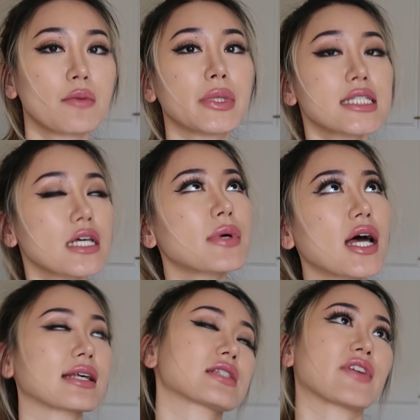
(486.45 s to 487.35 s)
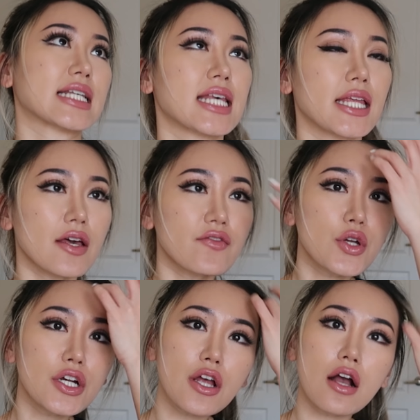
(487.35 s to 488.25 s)
Because come on, let's face it, if
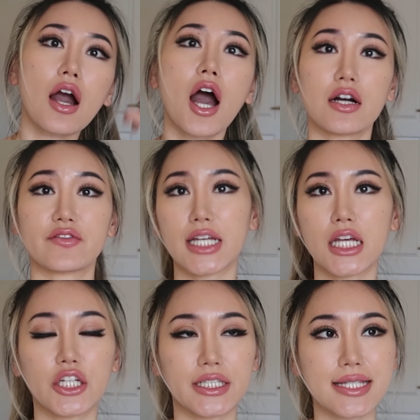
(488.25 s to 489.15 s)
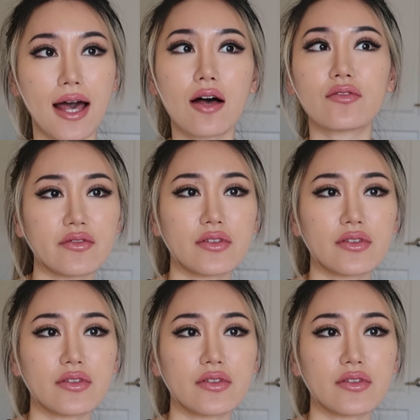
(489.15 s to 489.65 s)
you're not confident in yourself,